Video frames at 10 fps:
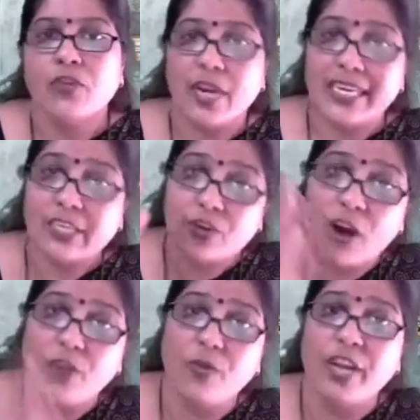So it's
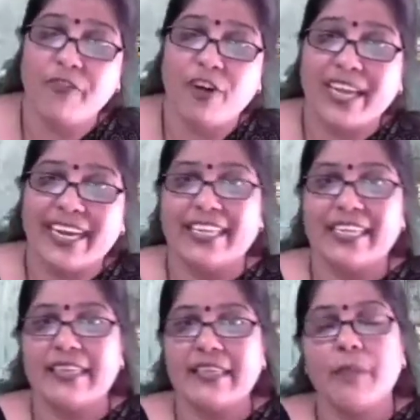not only for
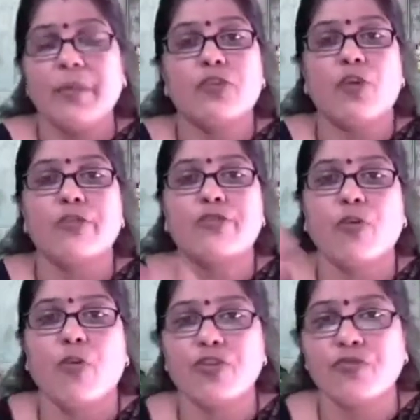criticism, it also
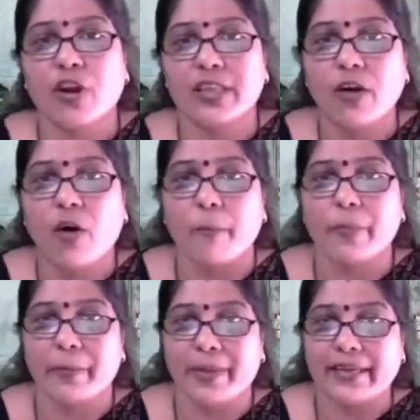goes for the
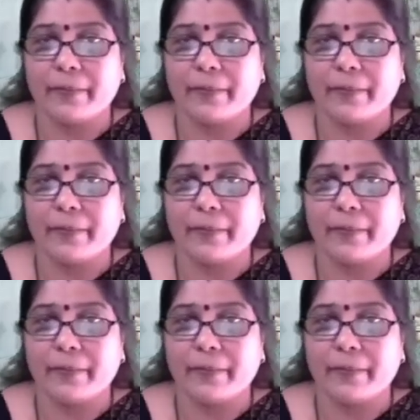compliment.